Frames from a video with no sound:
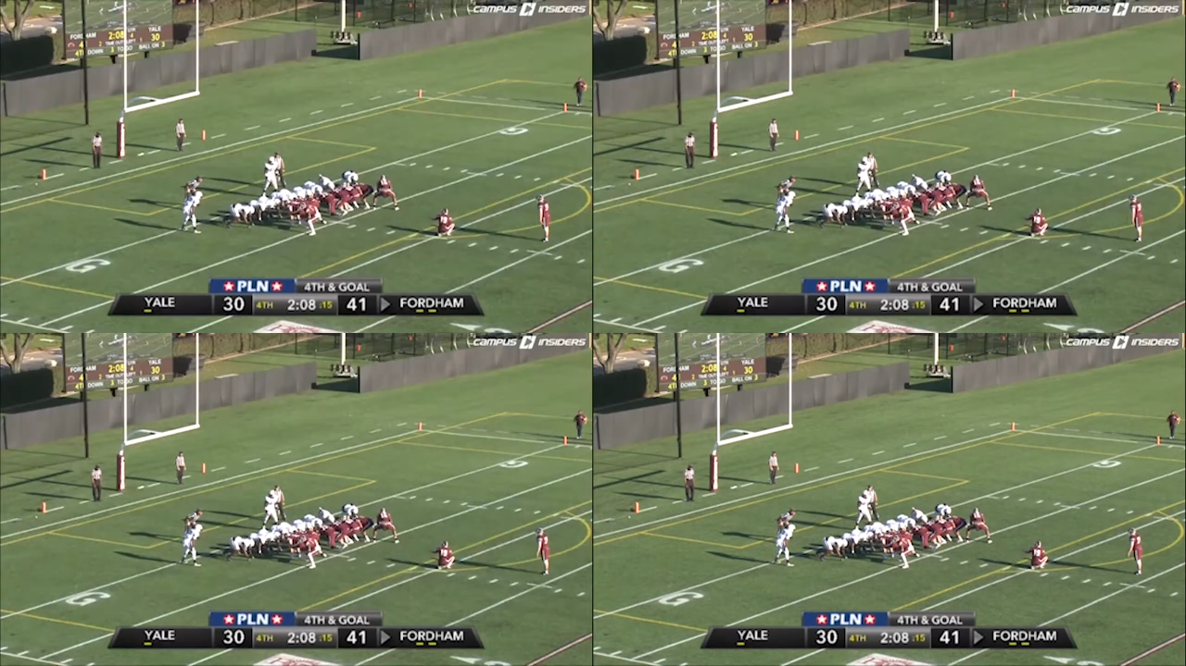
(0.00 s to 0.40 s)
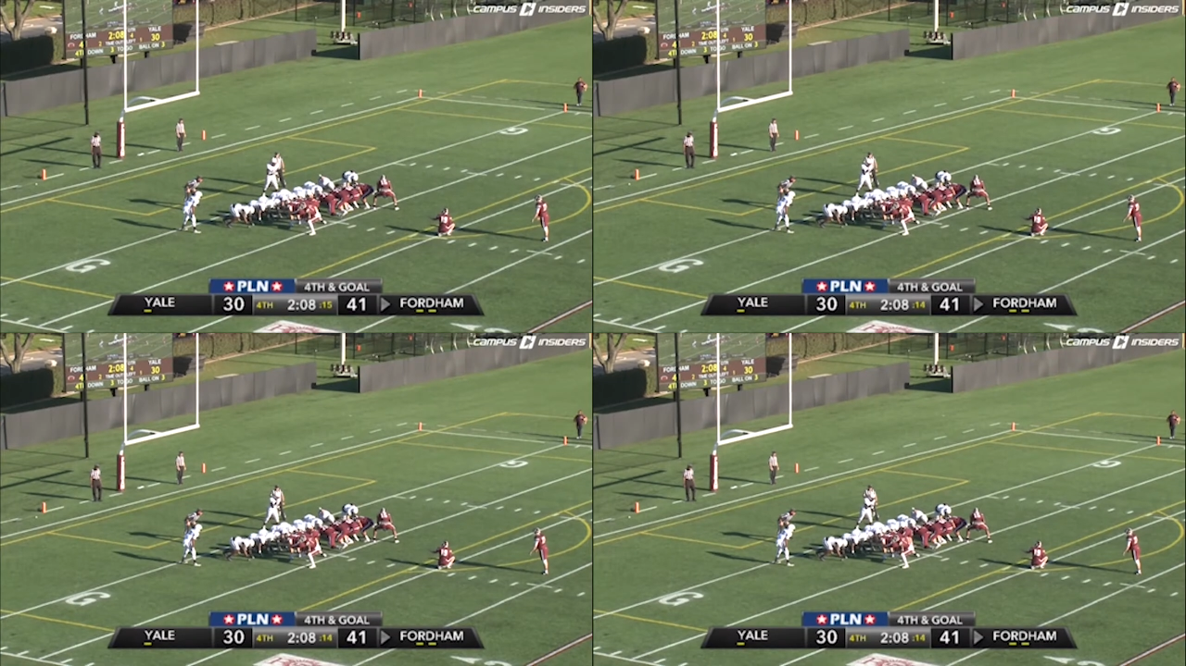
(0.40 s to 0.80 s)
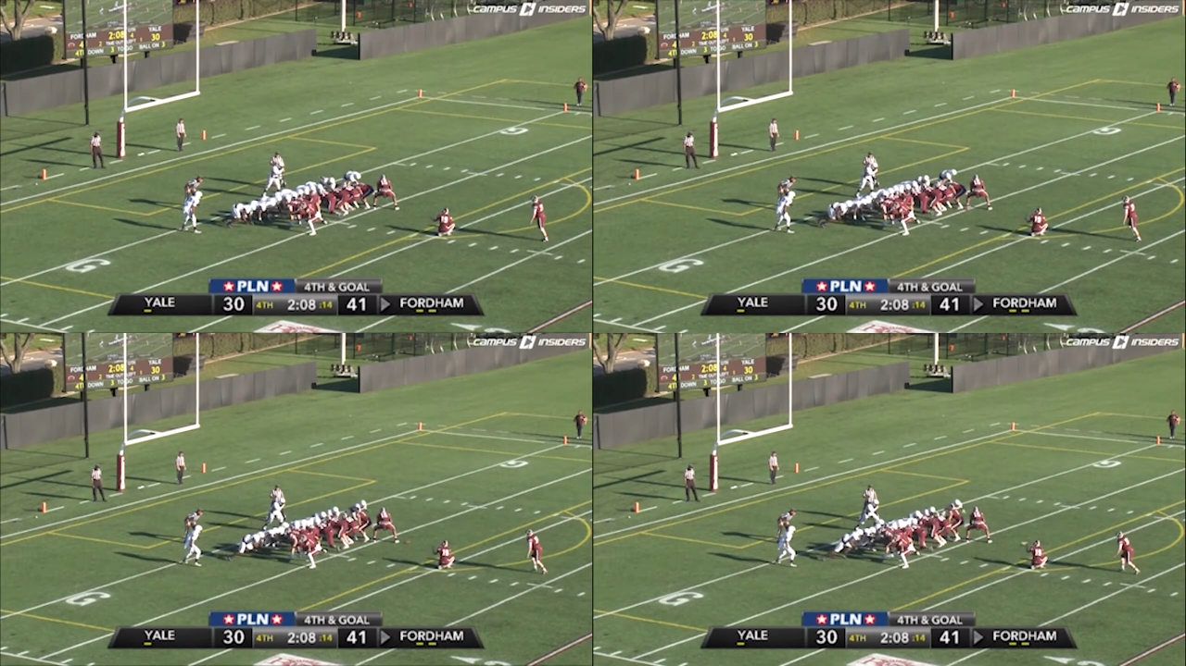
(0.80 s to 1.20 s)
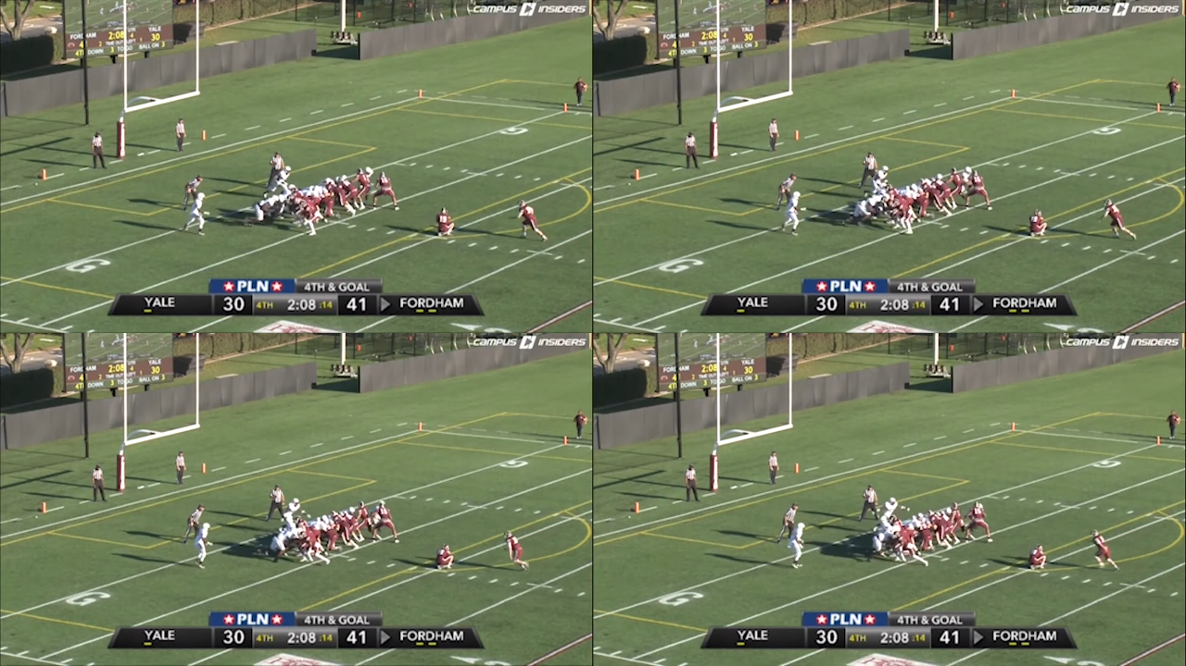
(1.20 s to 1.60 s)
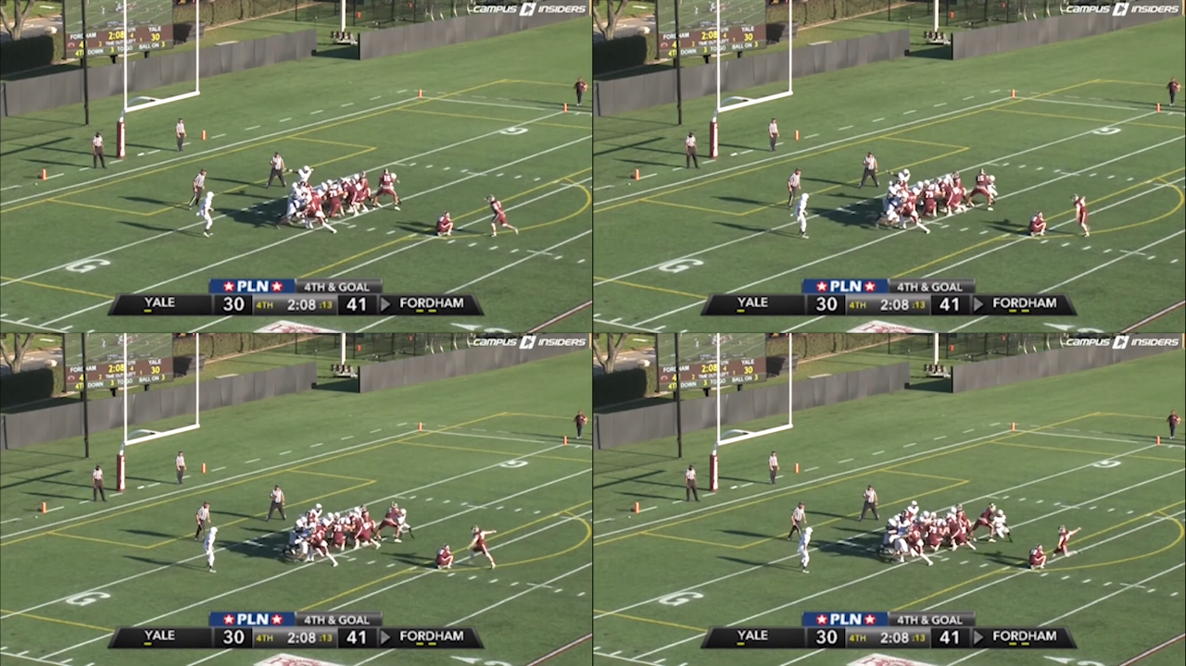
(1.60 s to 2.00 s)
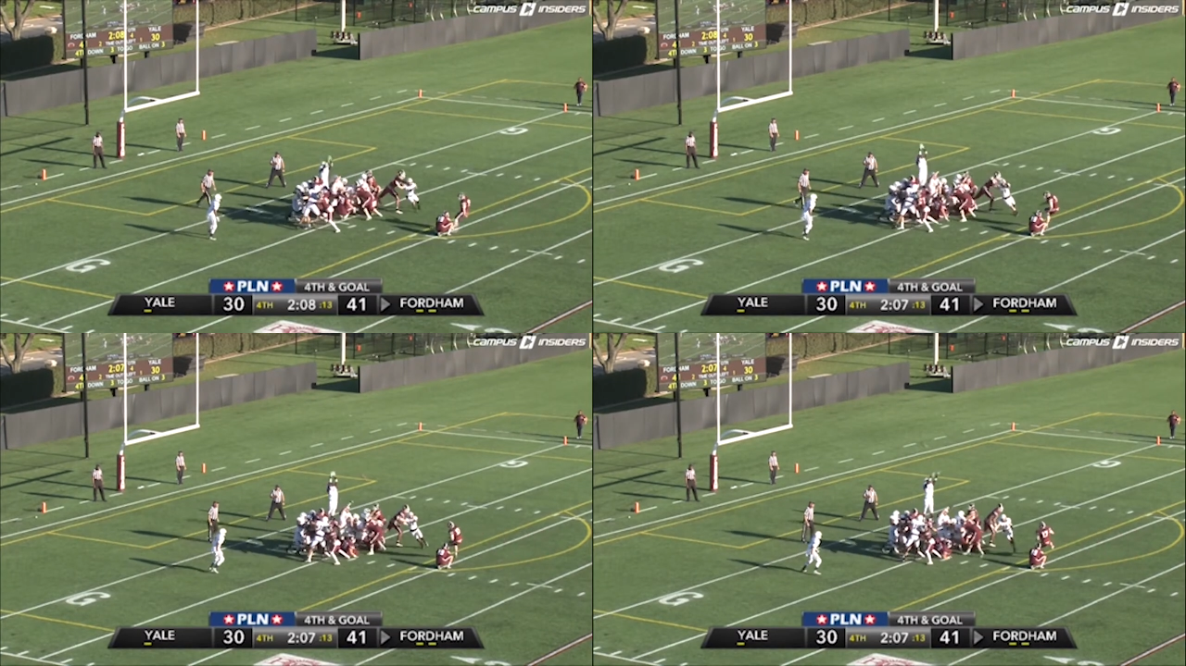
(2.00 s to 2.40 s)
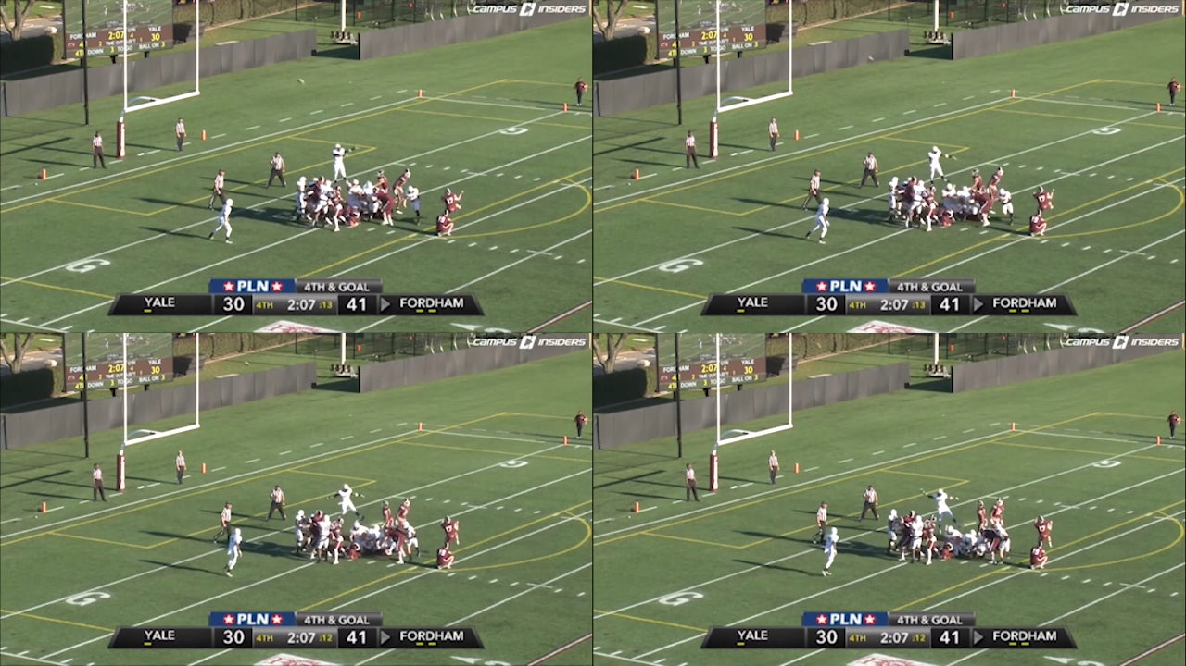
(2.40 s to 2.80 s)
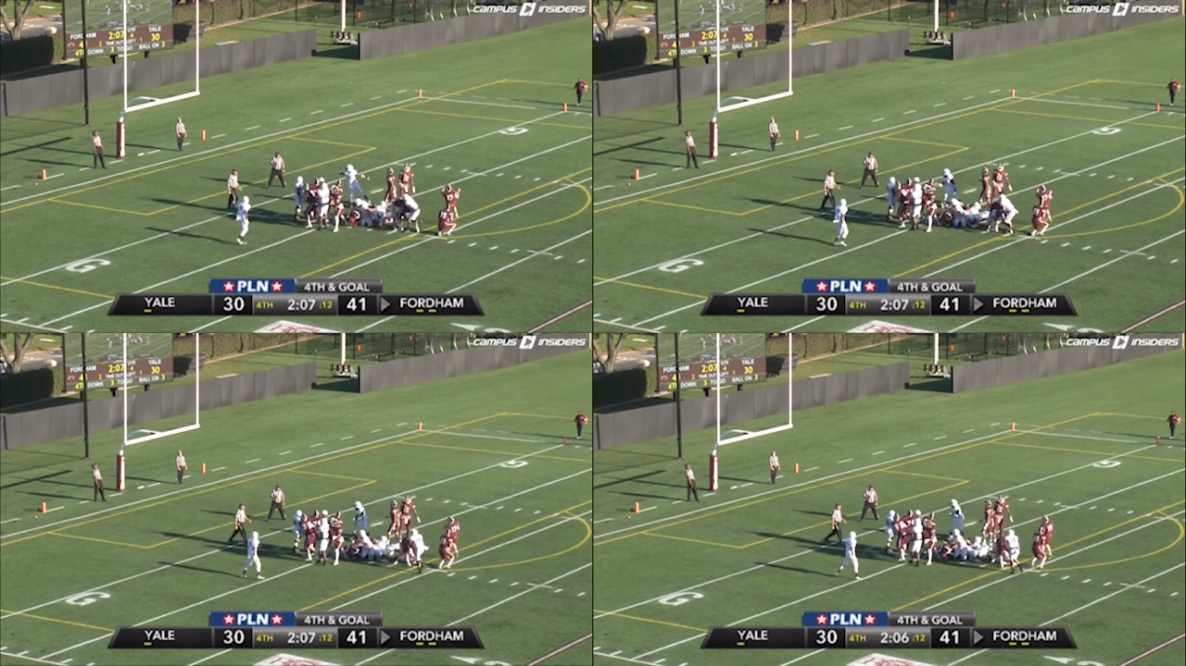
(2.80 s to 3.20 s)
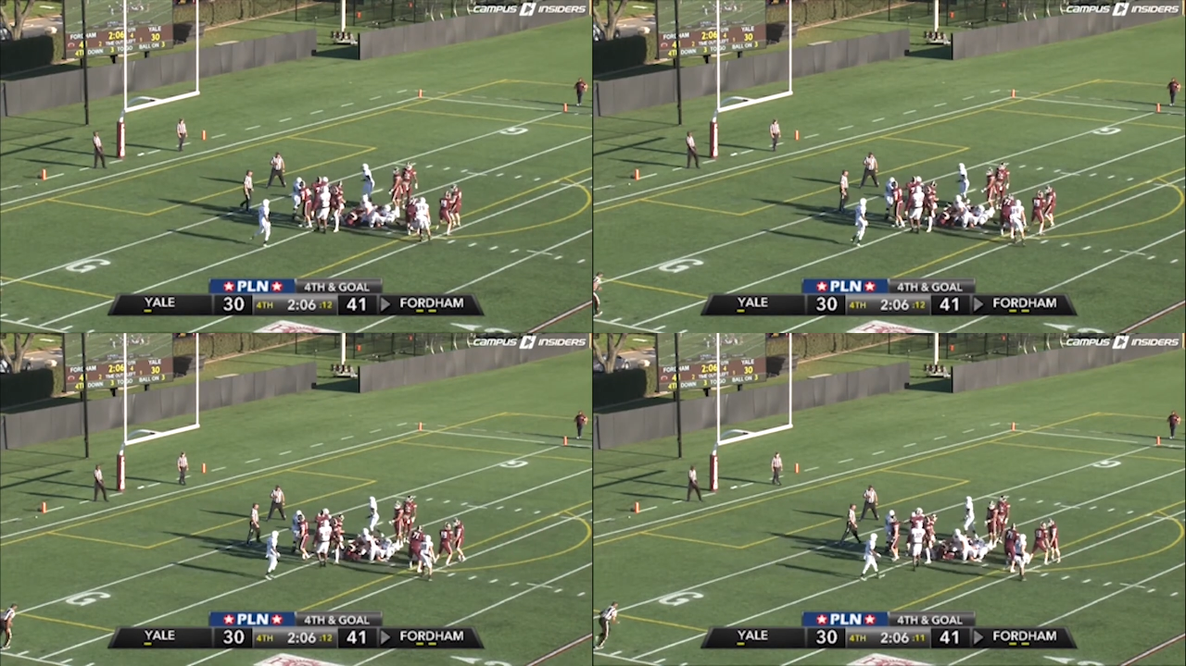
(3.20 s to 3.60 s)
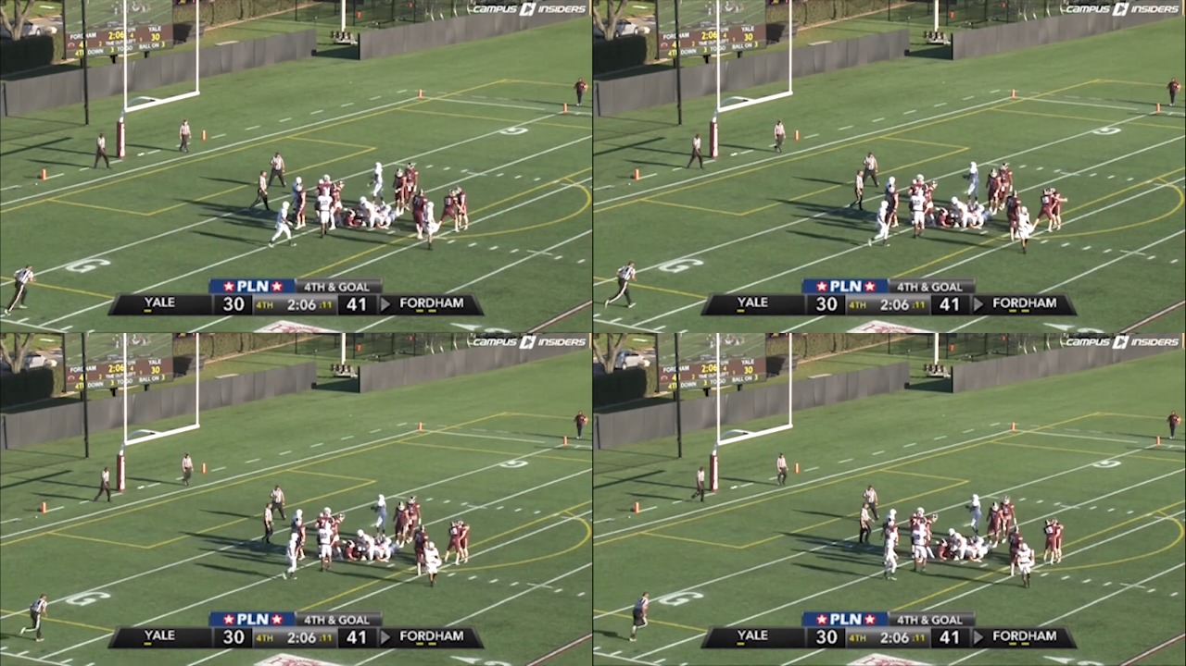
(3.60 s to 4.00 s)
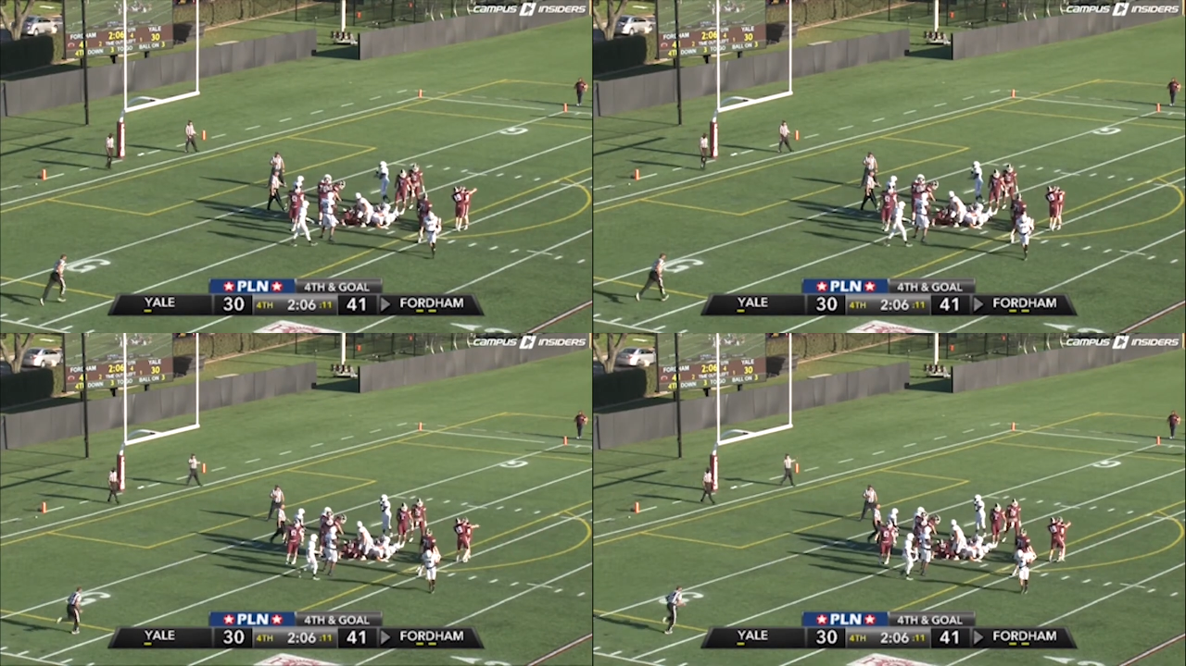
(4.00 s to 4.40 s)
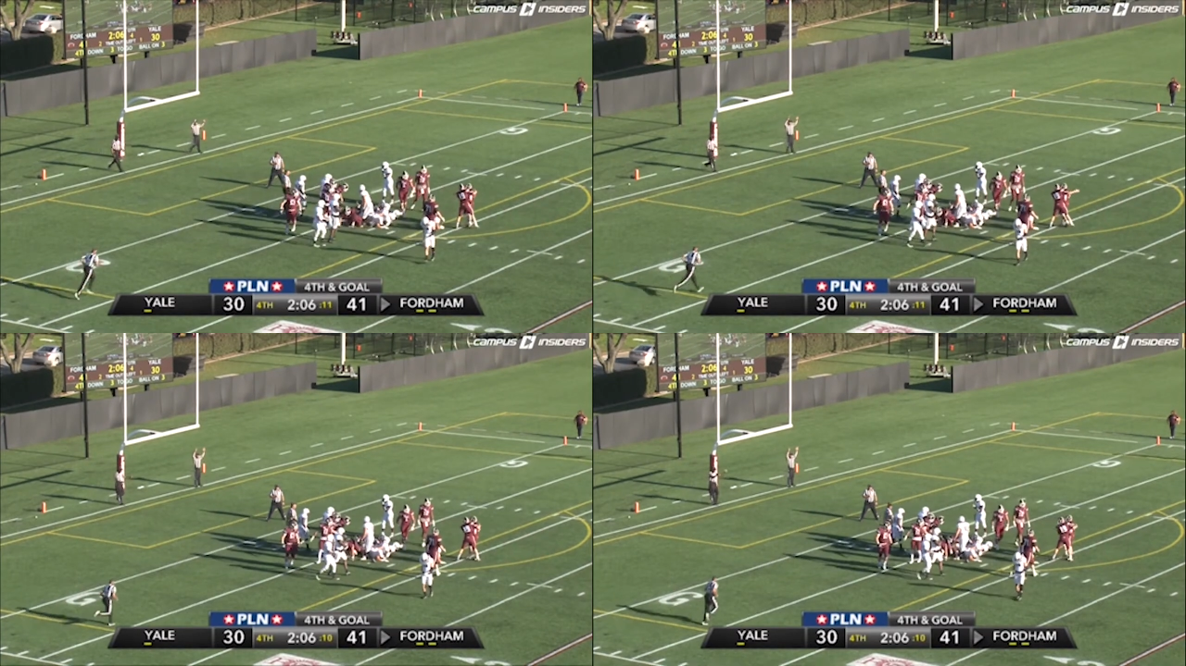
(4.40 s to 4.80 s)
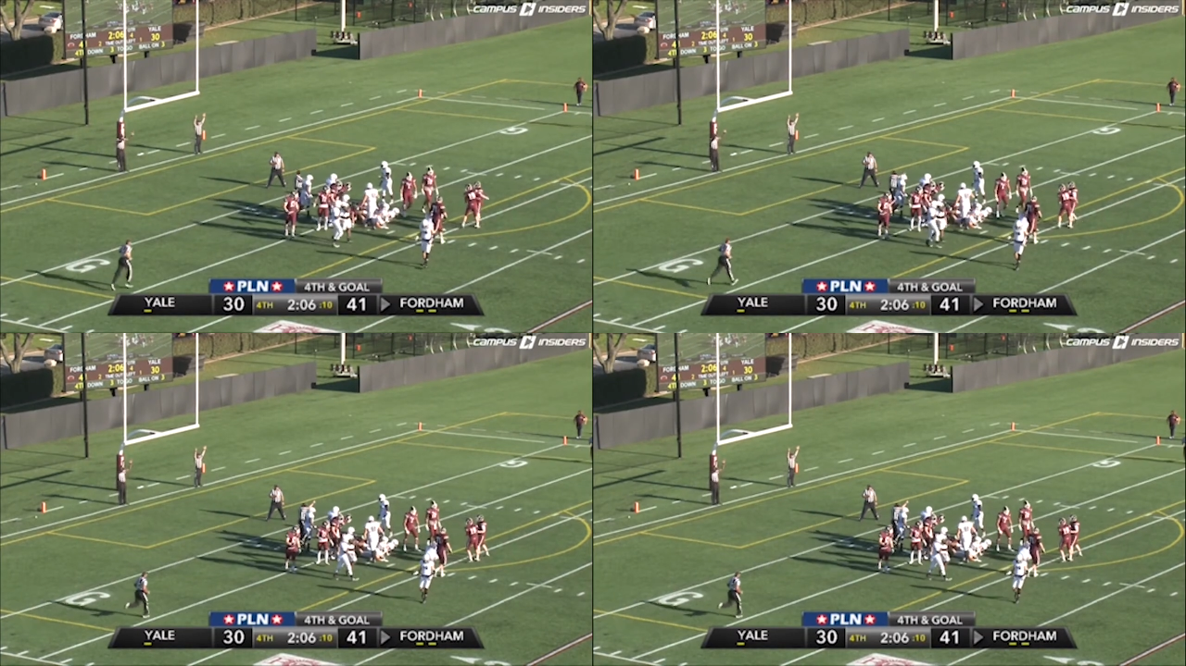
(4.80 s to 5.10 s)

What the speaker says: Nobody's mouth can be seen.